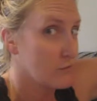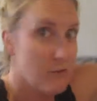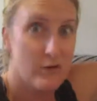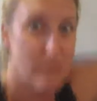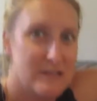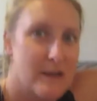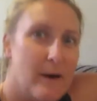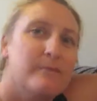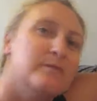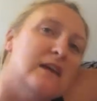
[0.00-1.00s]
the road,
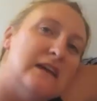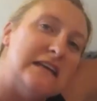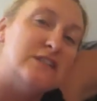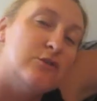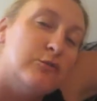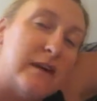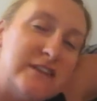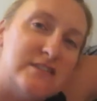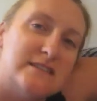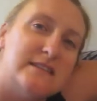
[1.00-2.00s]
so he's
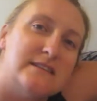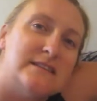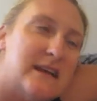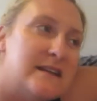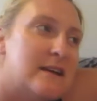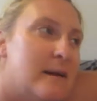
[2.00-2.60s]
graciously decided to